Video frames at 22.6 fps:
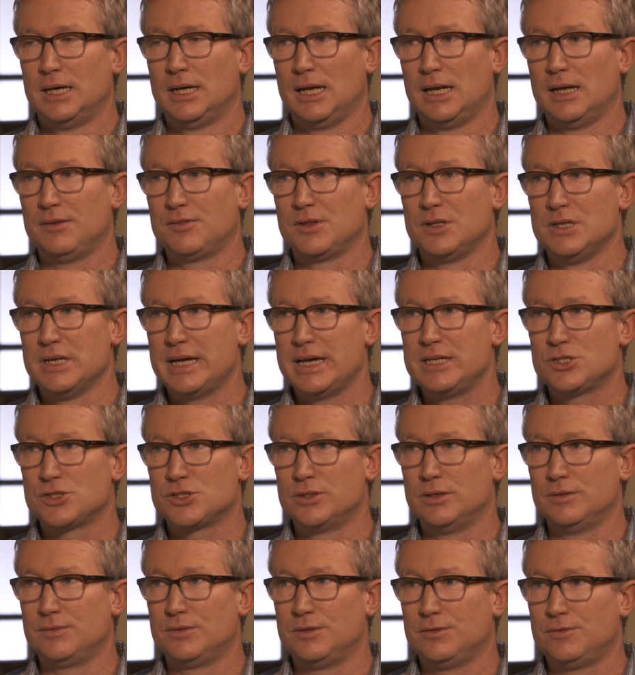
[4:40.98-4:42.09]
I love the nature
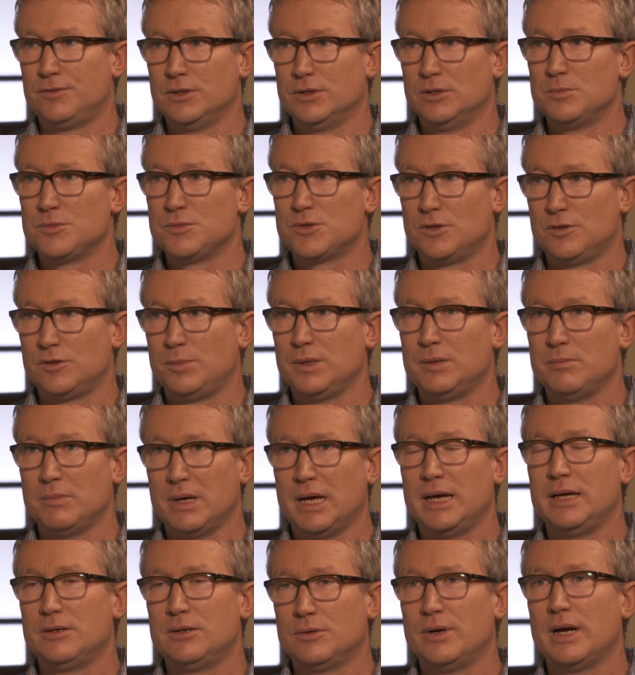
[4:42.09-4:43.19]
of the films that have been
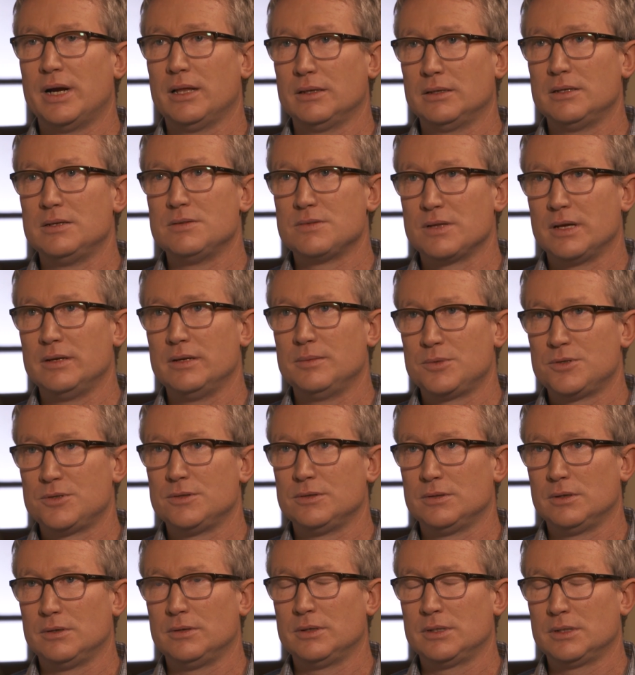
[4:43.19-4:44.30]
made around these apes. You
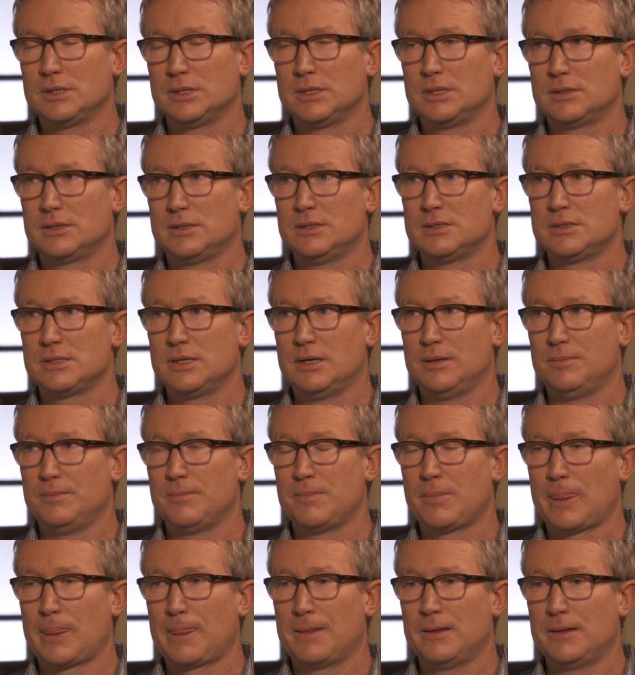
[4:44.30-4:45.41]
know, I yeah. think that
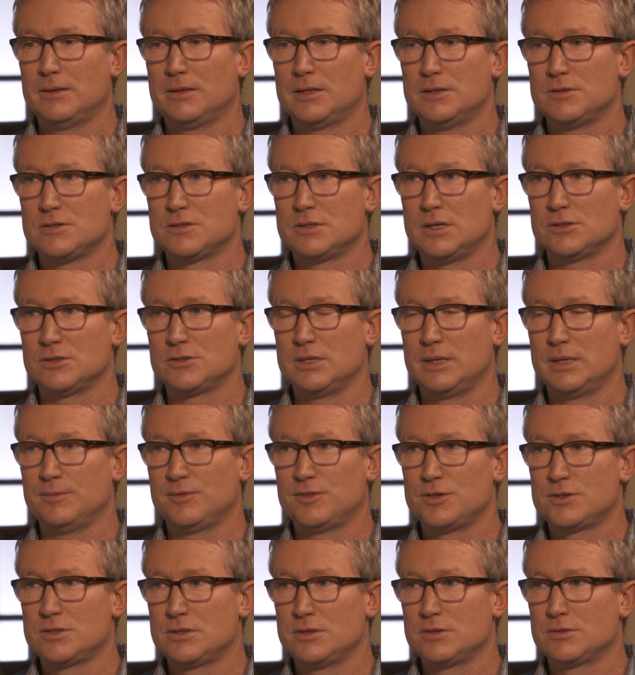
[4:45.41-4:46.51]
um, that's such an
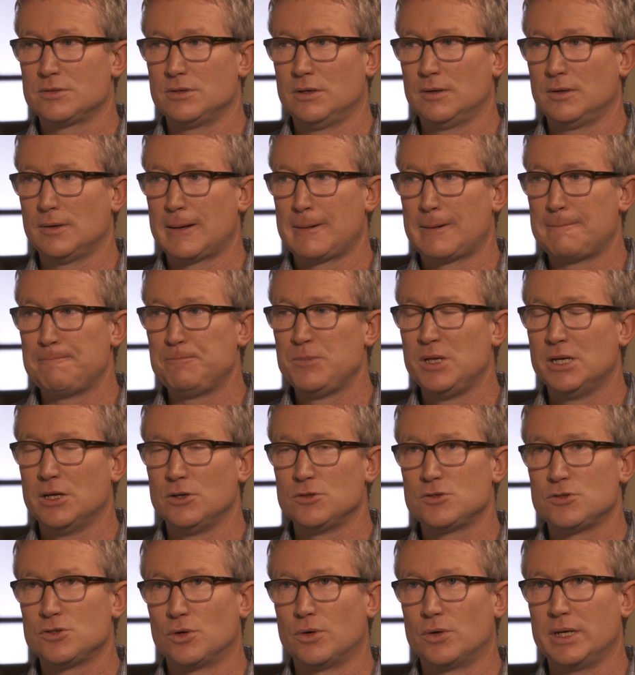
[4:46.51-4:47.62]
emphasis on you know
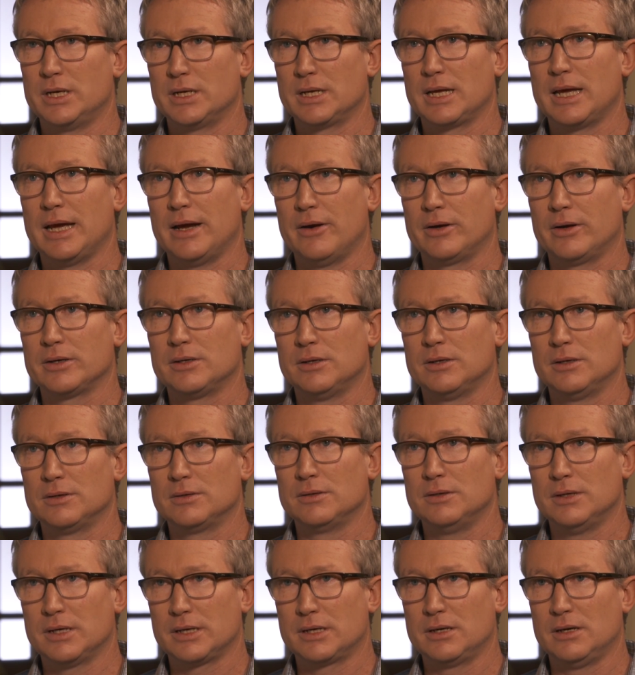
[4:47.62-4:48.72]
story and character.
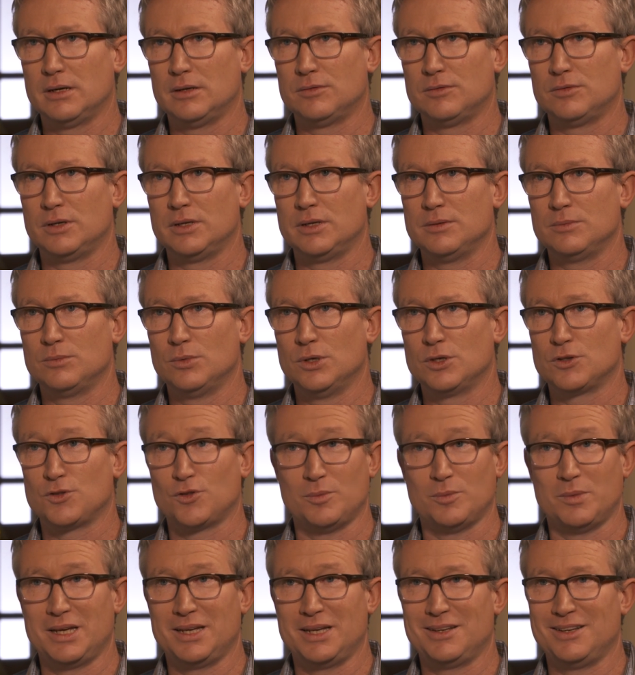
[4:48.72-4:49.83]
That kind of really works for
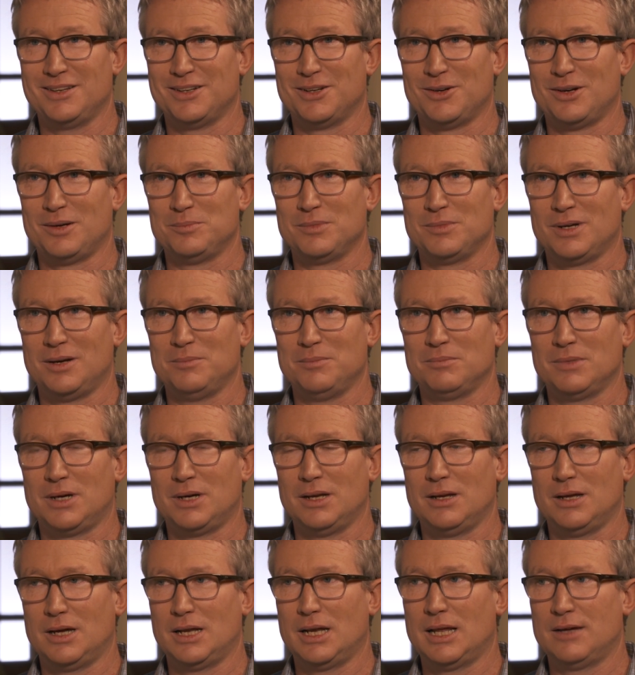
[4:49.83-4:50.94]
me. You know, I'm, yeah. I'm
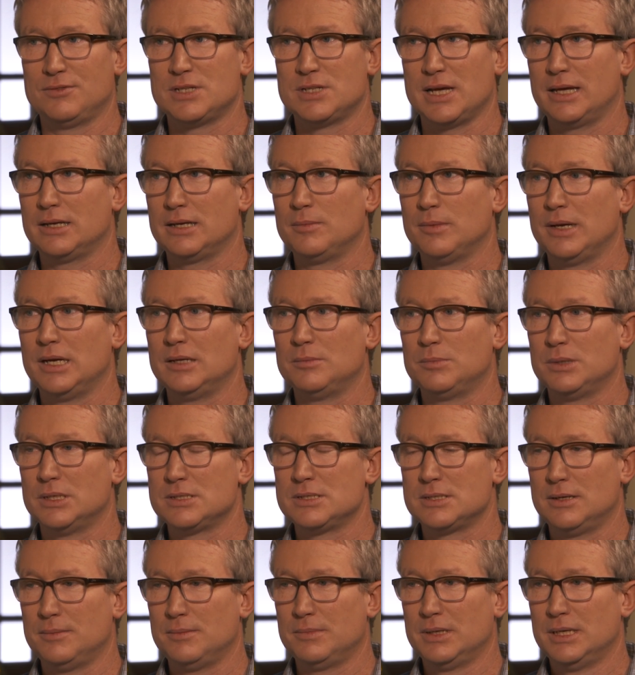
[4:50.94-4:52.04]
I, I love to animate, but
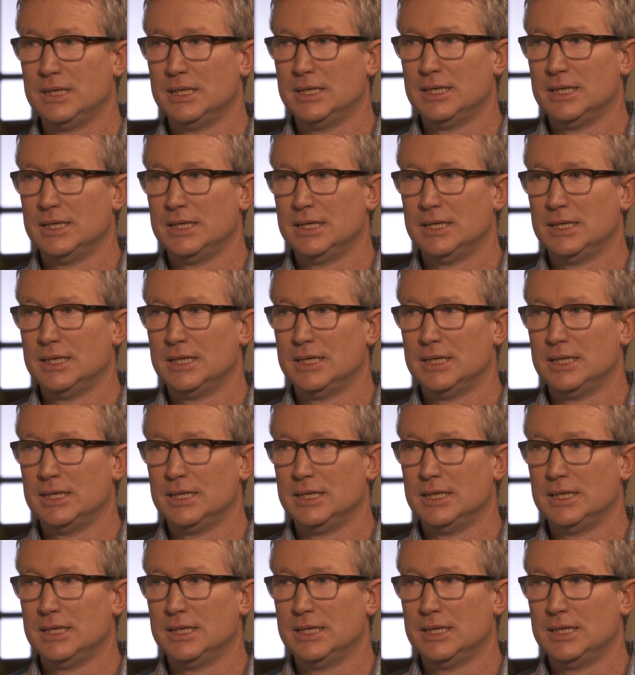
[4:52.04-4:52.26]
um,